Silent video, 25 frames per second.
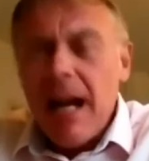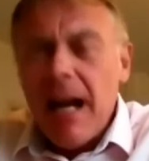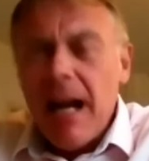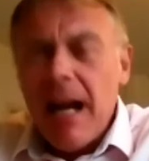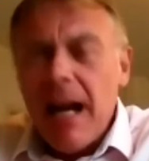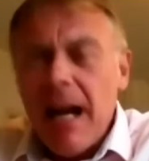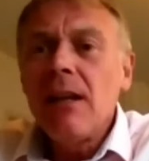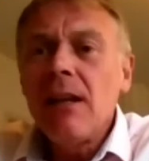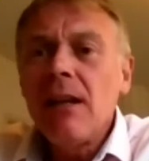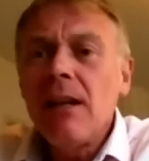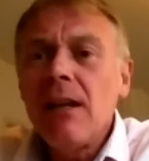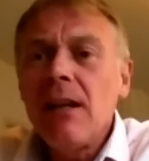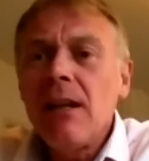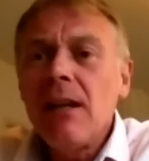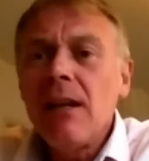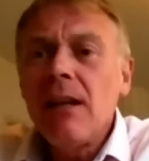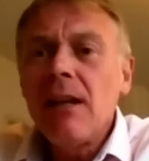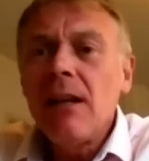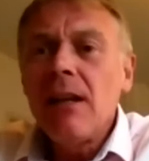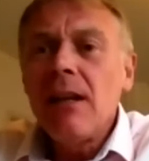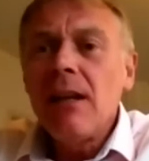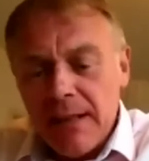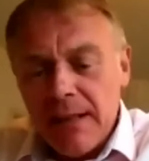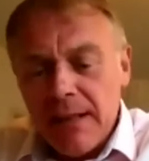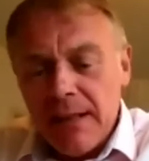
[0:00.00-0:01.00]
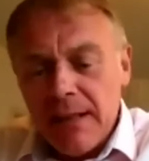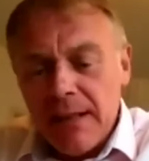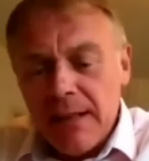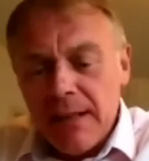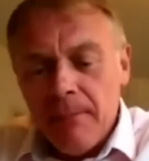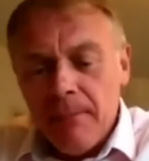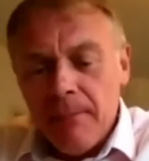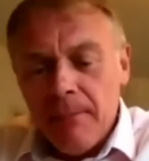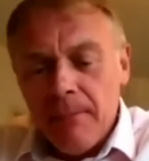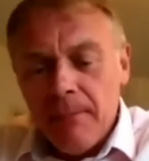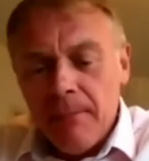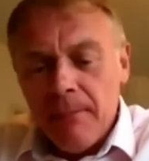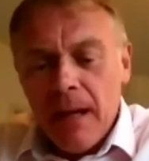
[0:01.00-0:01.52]
I love Easter.
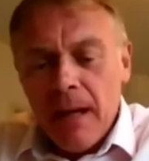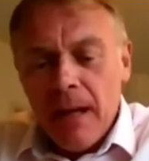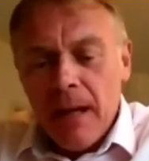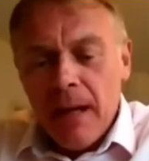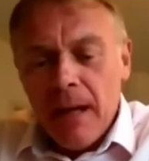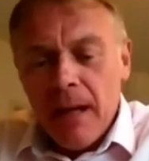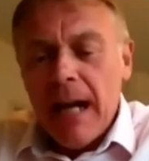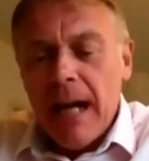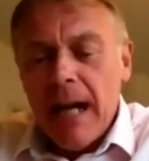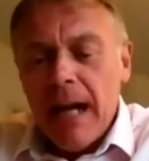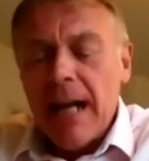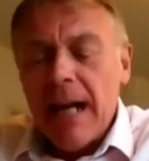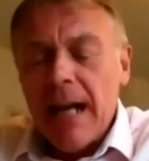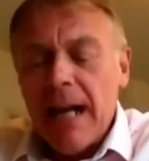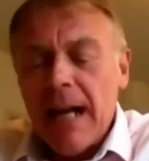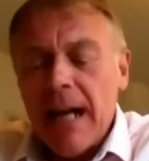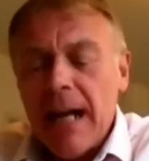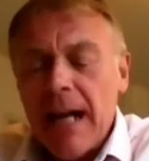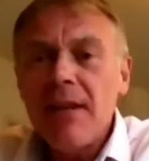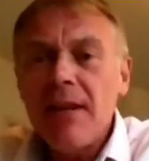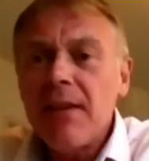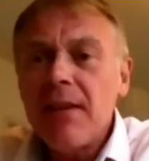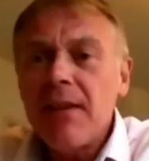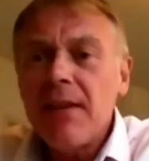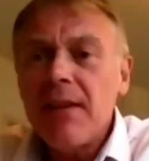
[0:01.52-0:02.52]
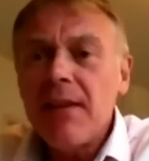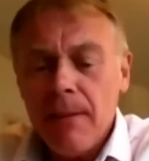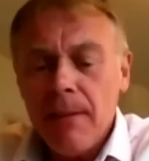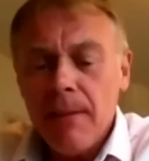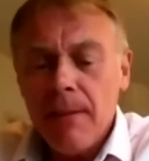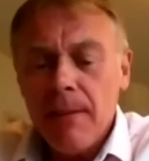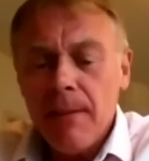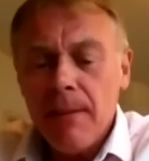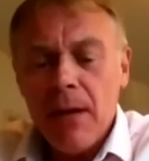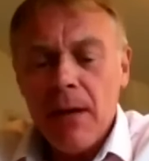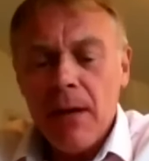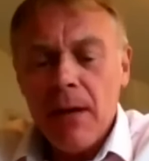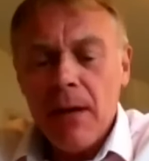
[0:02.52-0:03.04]
I love everything about
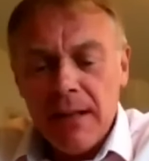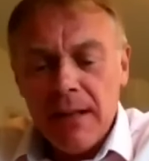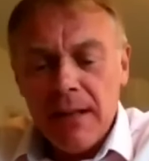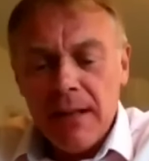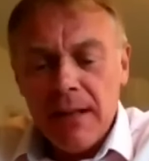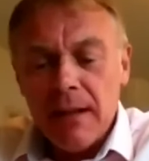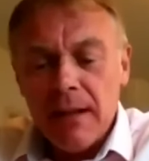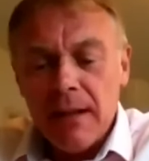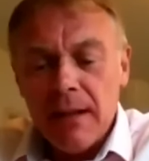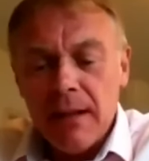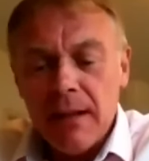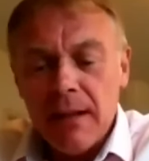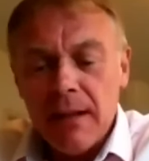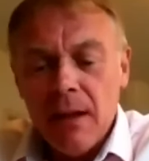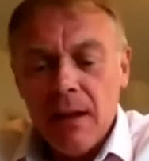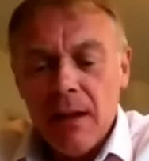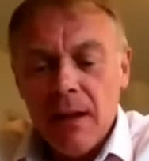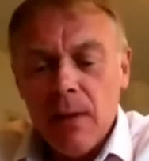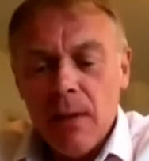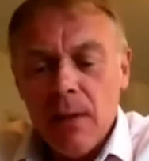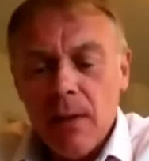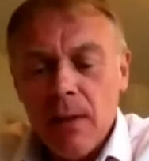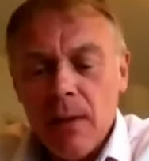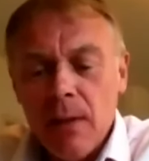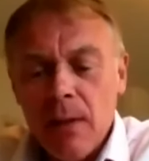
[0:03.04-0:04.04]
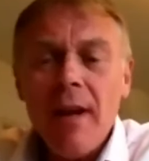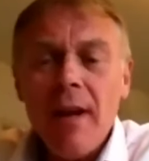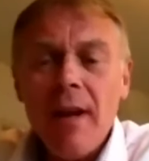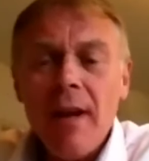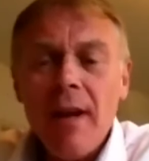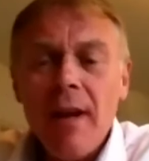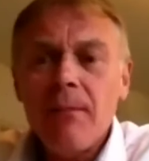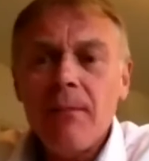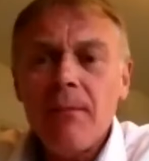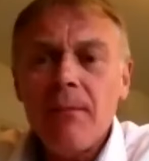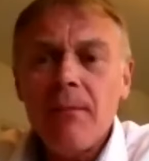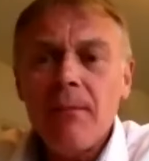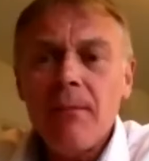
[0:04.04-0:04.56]
Easter. But what I love most
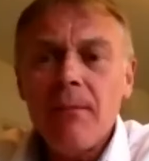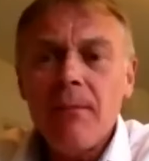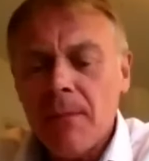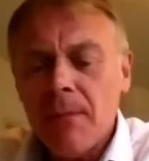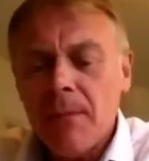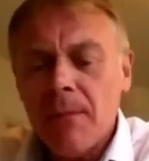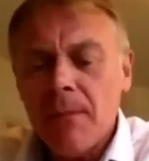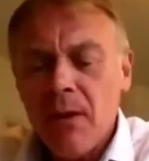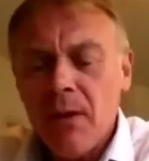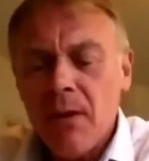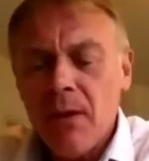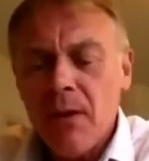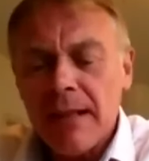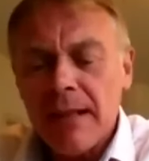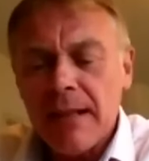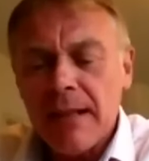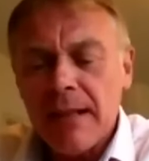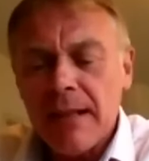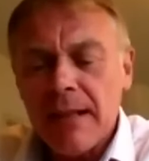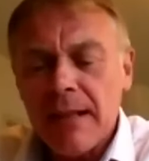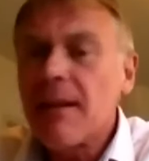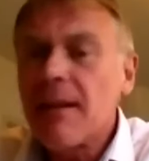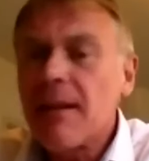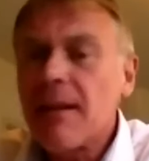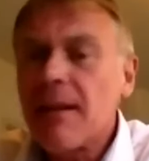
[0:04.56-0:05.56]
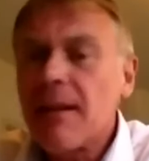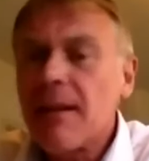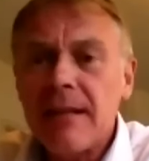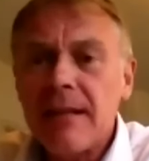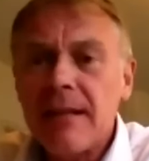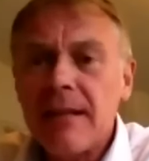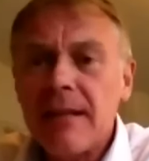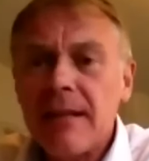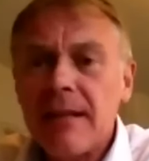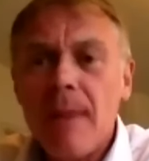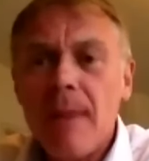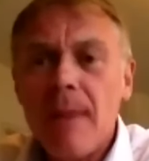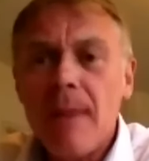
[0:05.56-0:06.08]
about Easter is the Easter
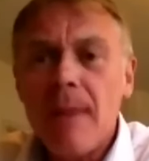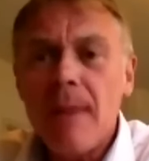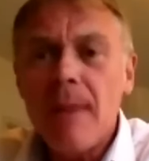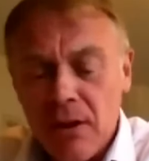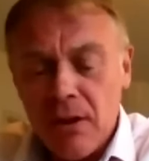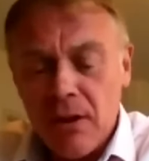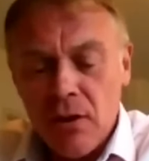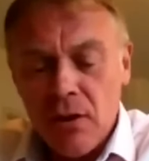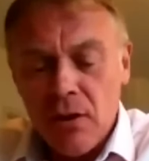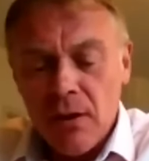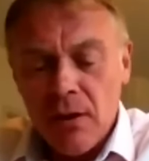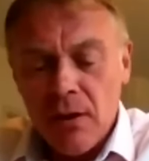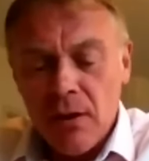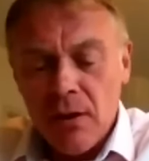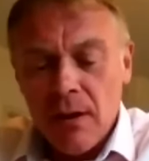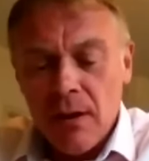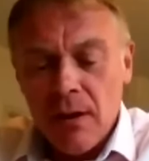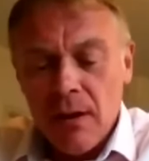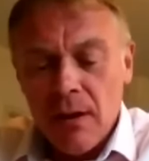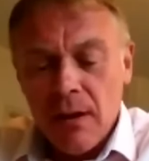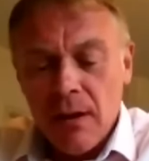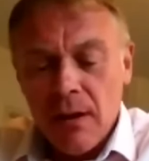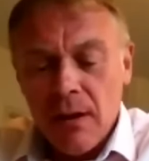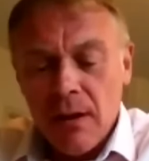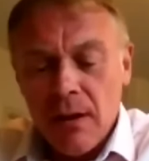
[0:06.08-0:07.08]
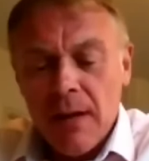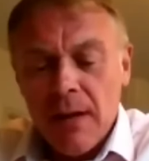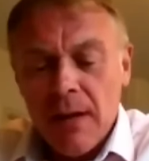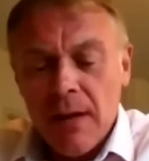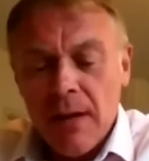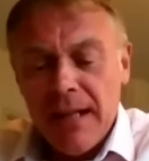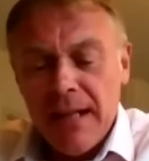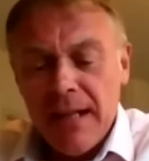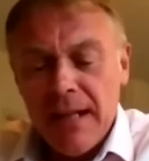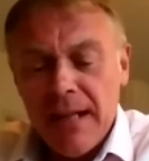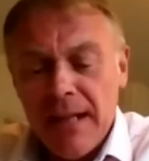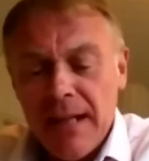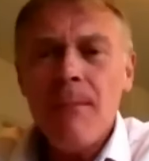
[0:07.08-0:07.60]
message. The
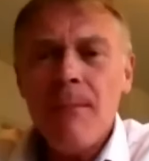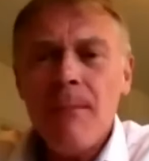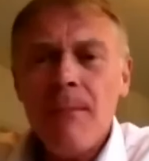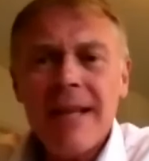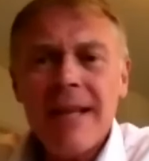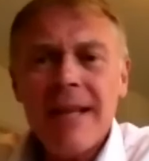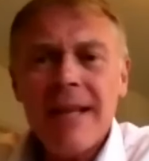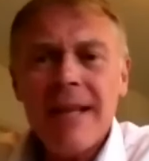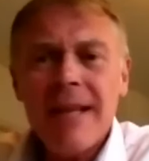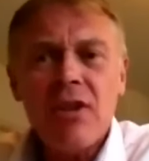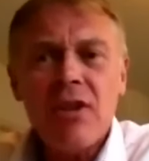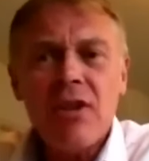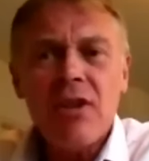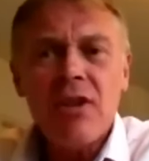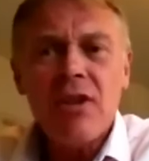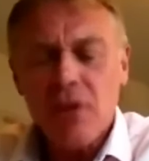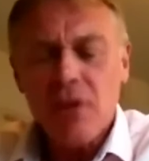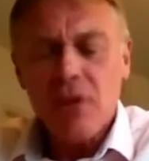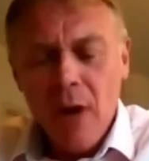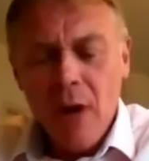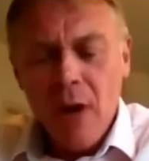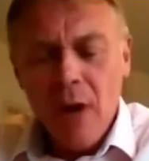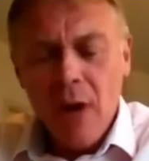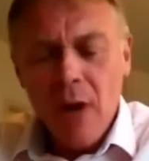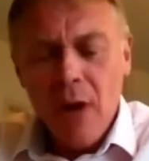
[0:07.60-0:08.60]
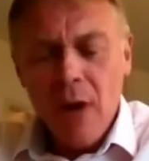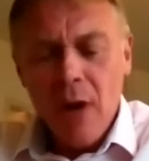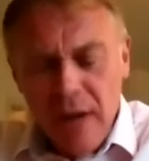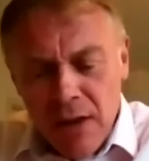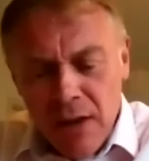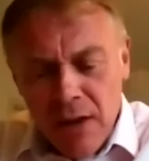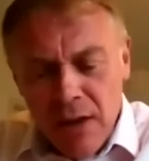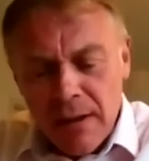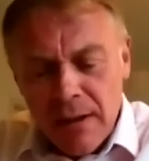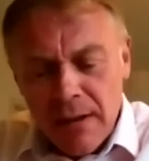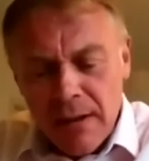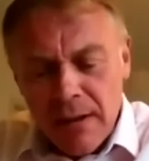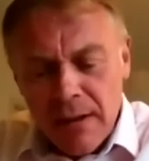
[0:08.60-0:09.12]
Easter message is so
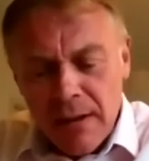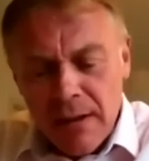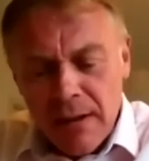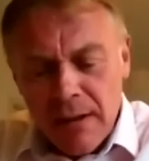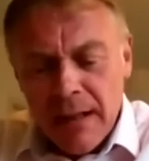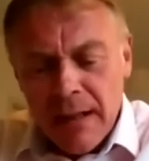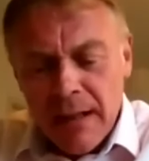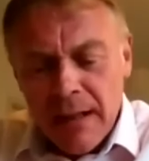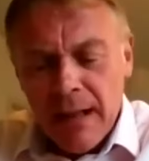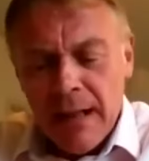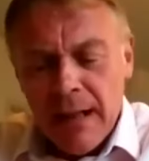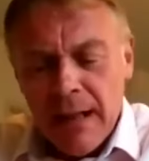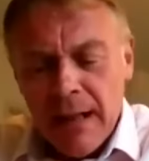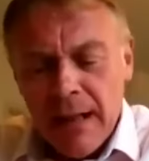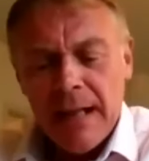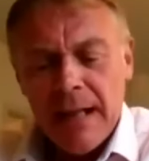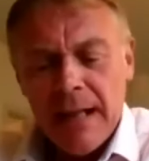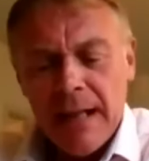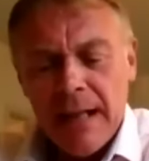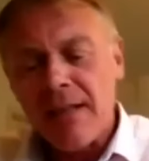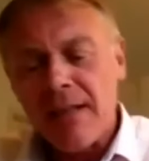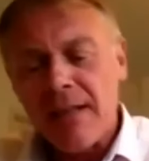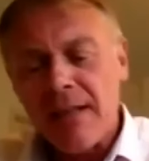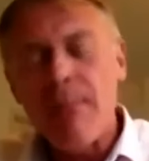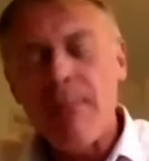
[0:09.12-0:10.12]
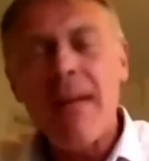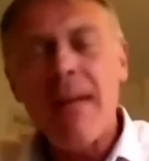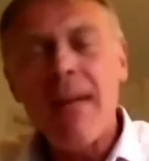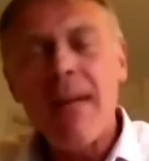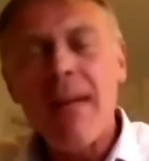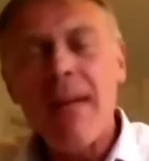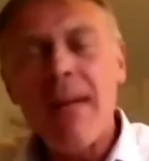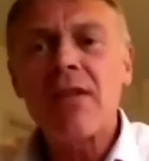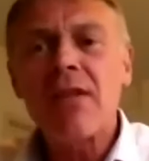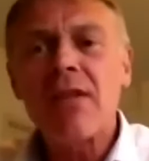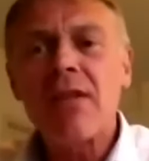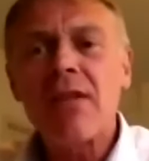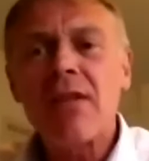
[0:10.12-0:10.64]
outrageous, yet it's a message
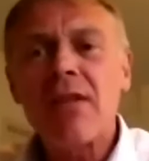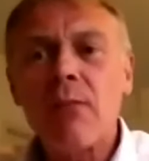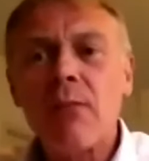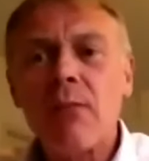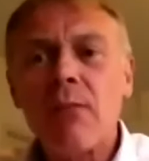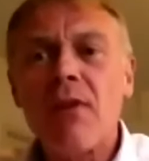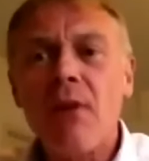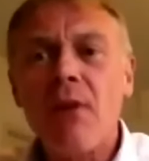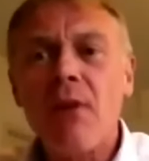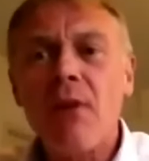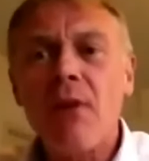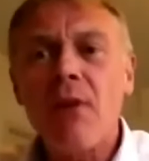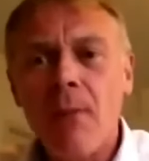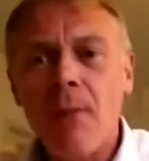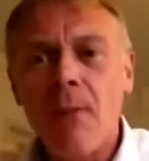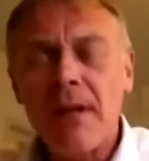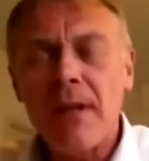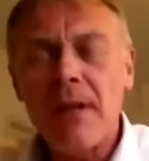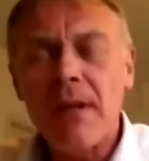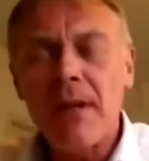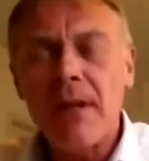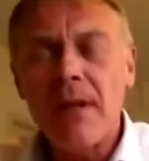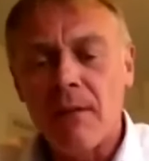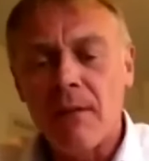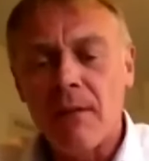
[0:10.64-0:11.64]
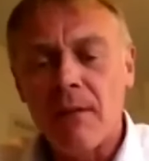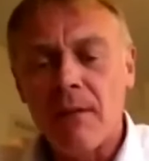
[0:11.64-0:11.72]
filled with hope and love.